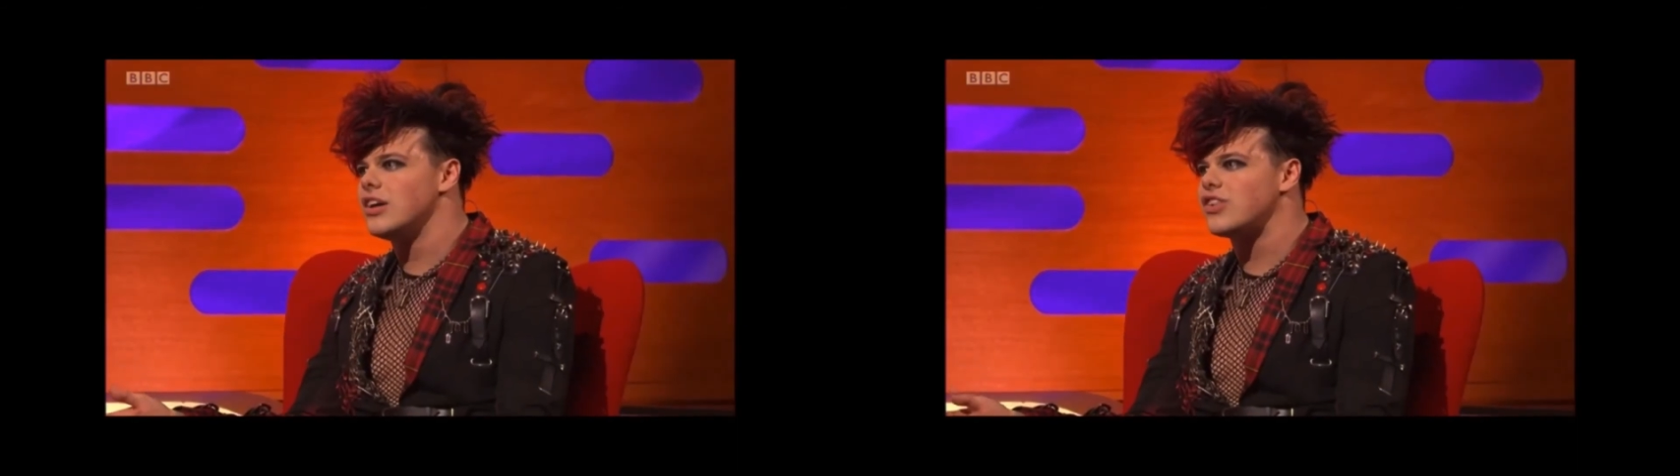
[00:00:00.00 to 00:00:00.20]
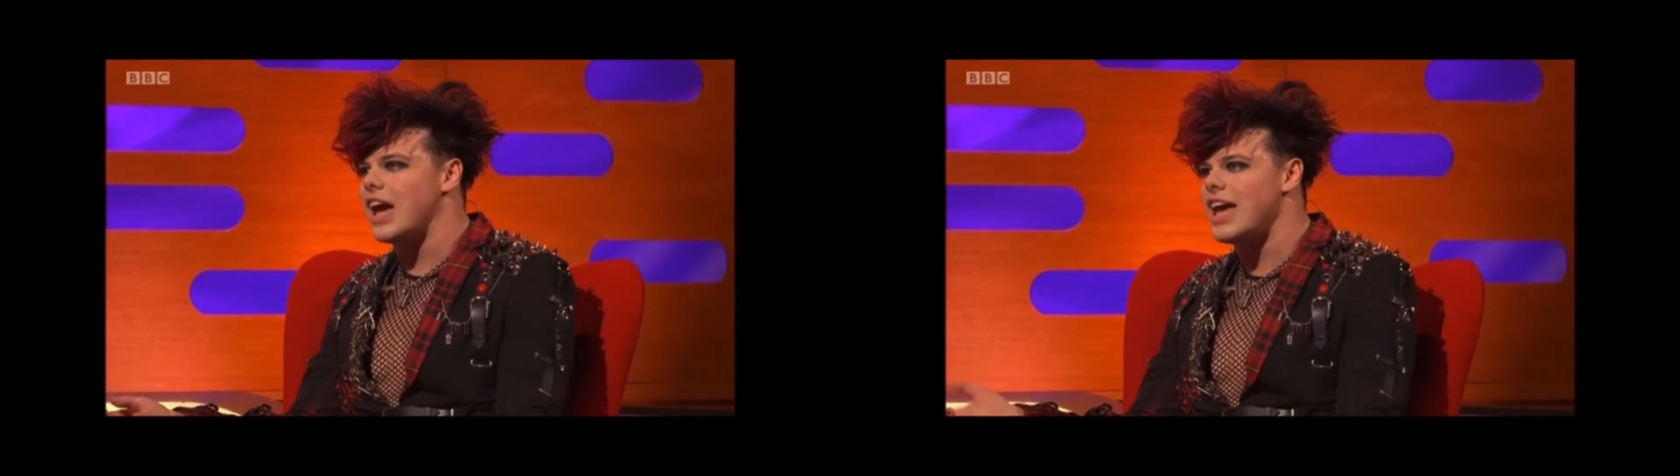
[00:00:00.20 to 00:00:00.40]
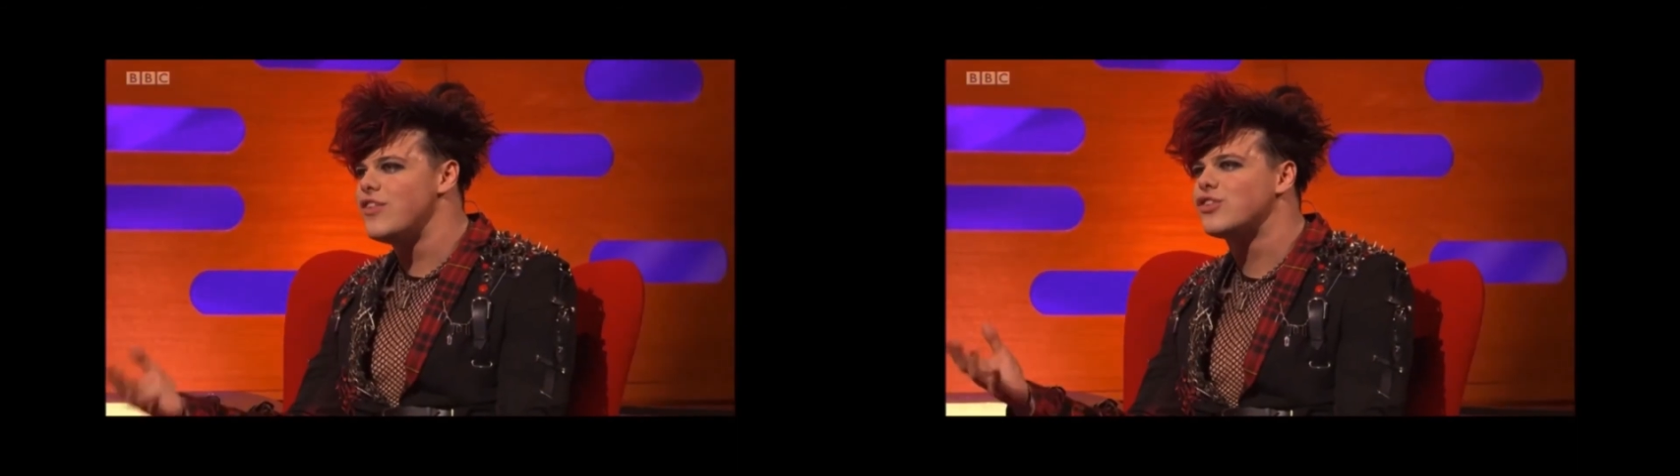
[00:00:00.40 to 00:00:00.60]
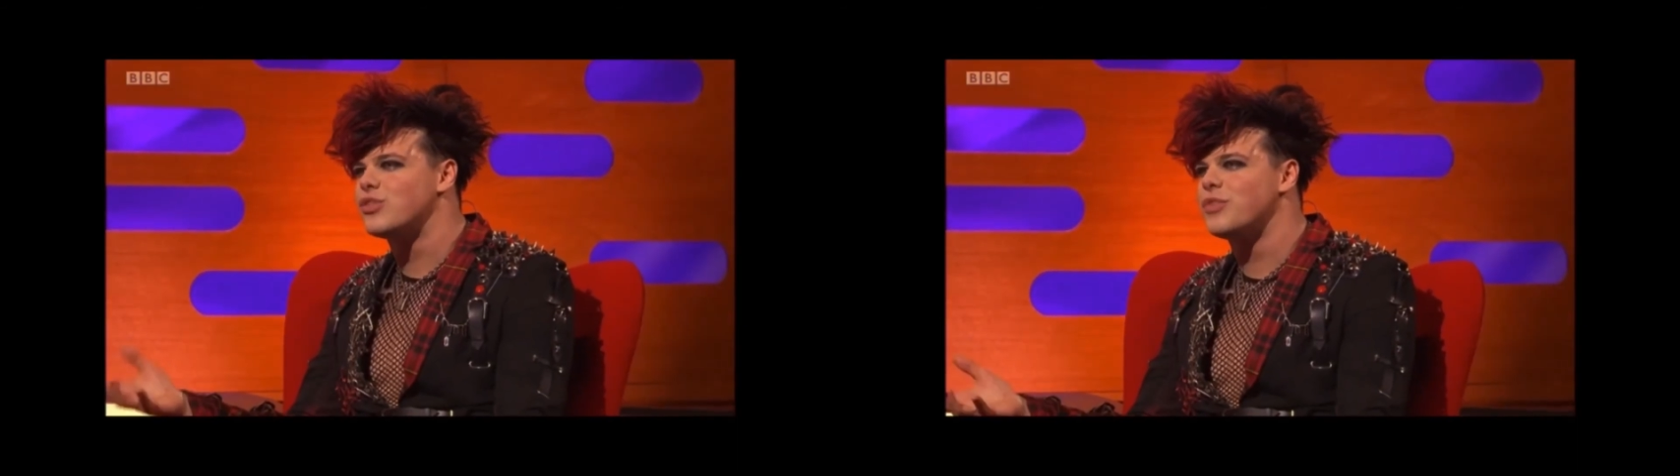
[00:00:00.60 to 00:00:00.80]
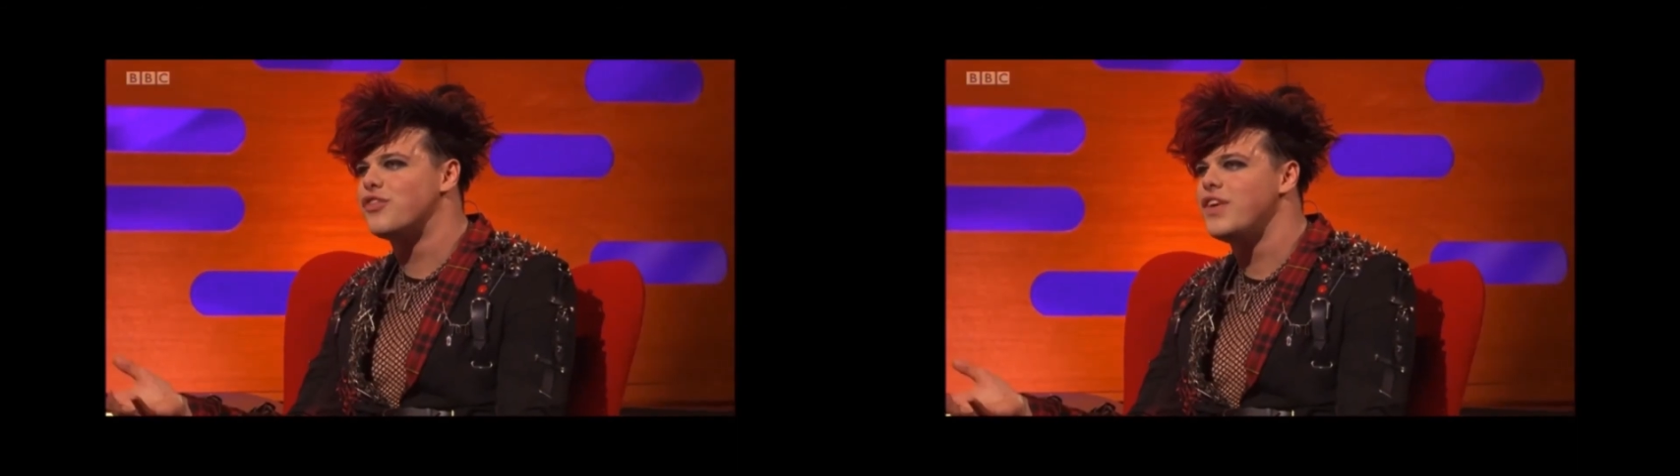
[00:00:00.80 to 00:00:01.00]
it's like, even if
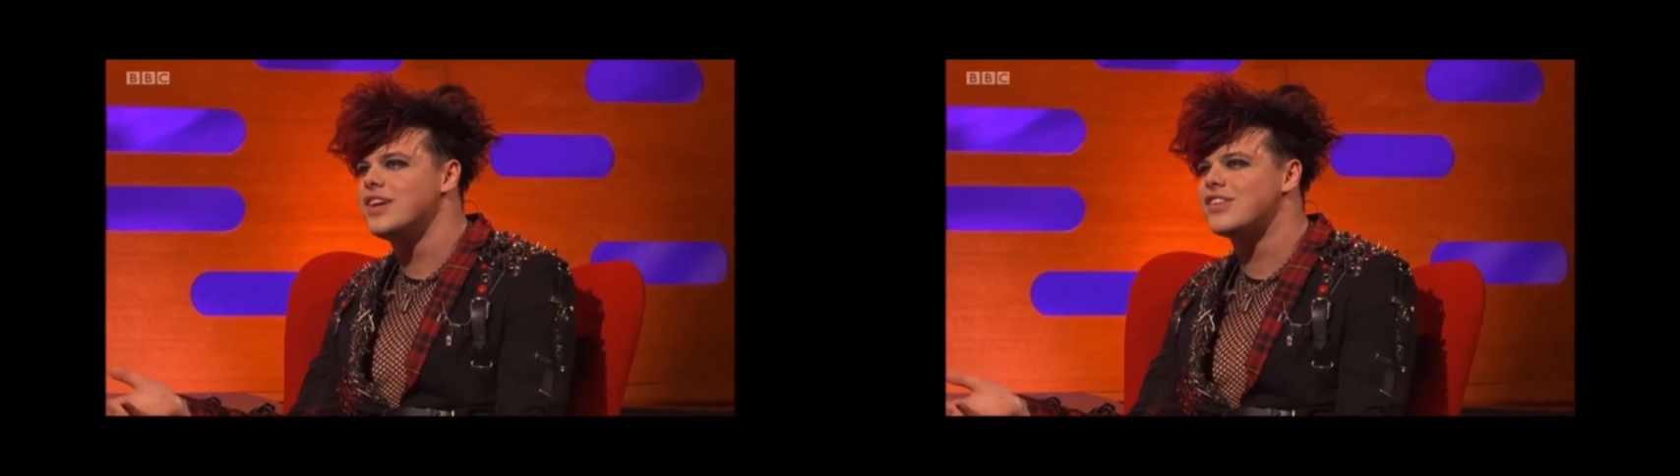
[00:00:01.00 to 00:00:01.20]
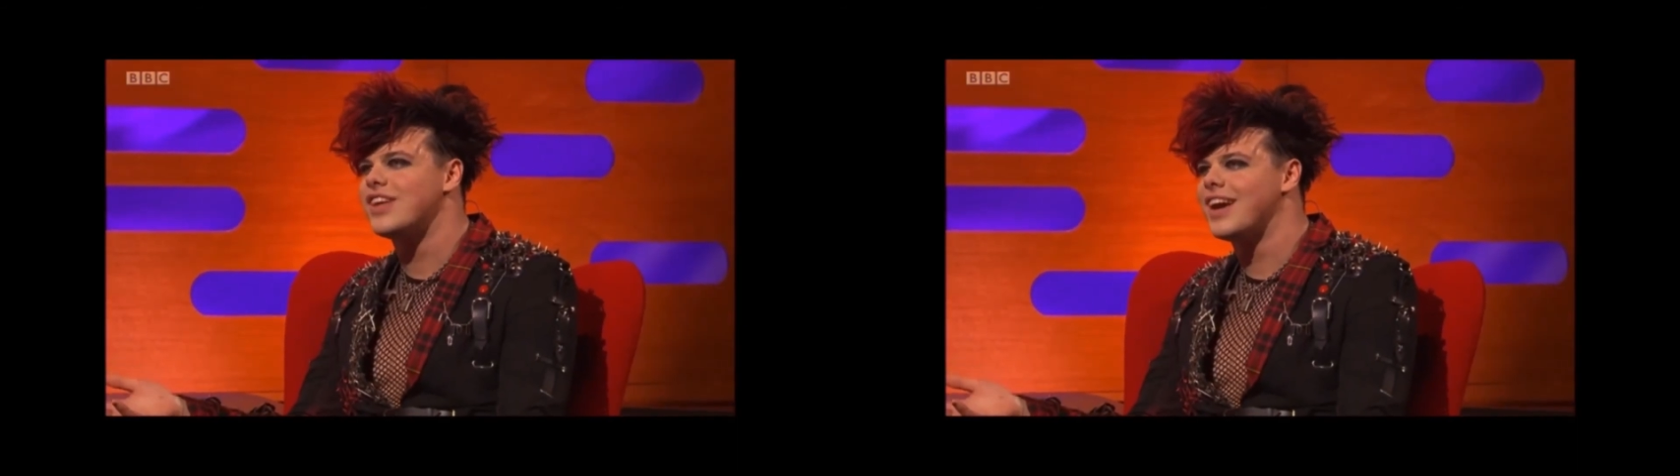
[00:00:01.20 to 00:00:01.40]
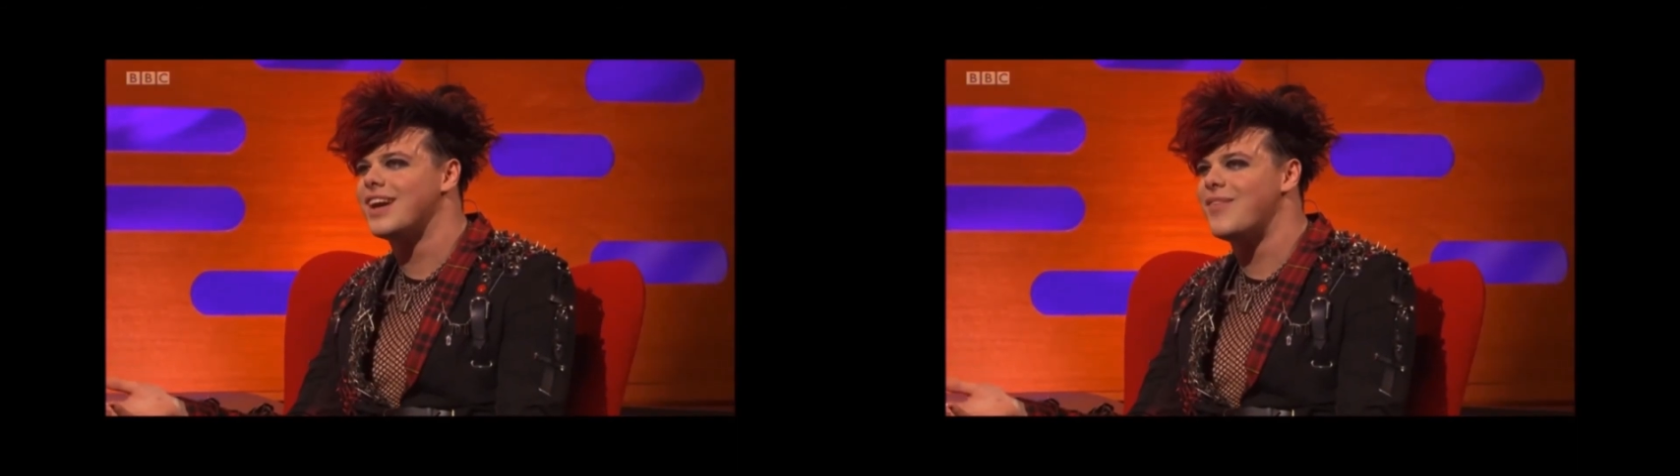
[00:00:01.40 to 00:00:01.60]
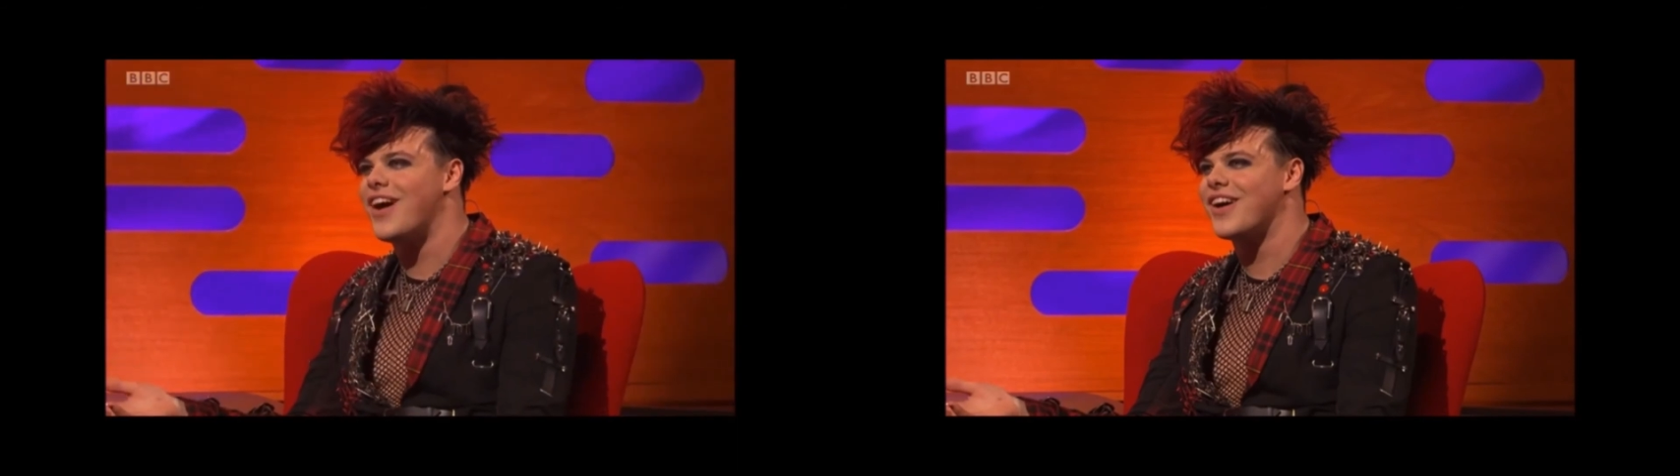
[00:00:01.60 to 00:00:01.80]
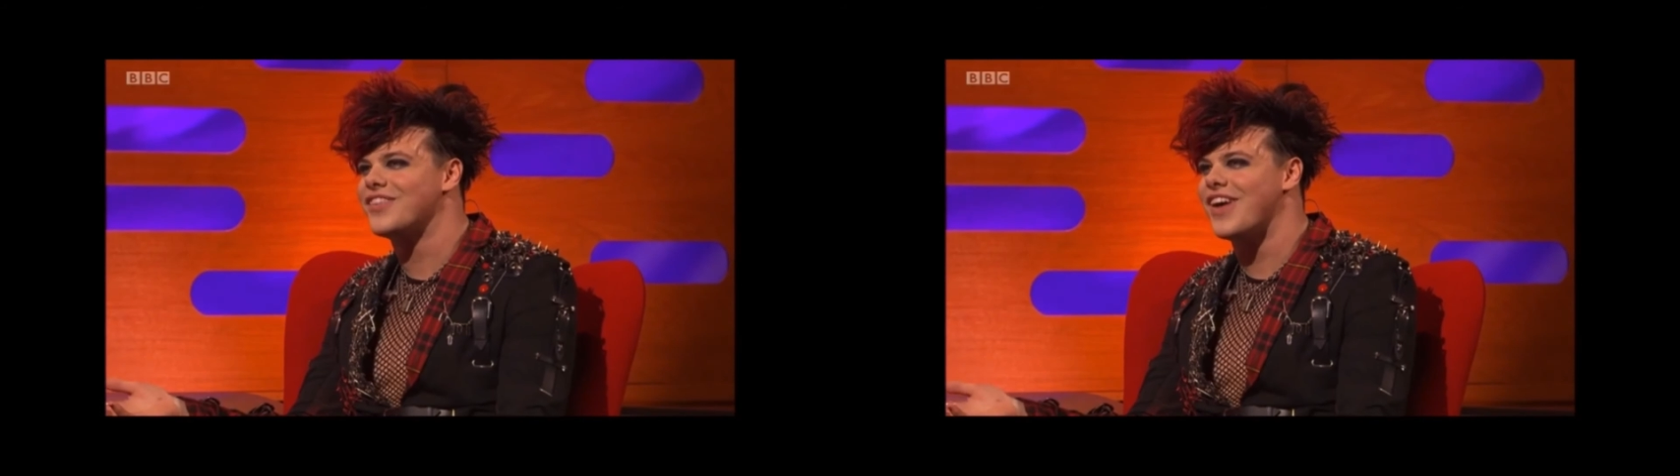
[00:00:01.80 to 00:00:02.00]
someone's feet stink in America,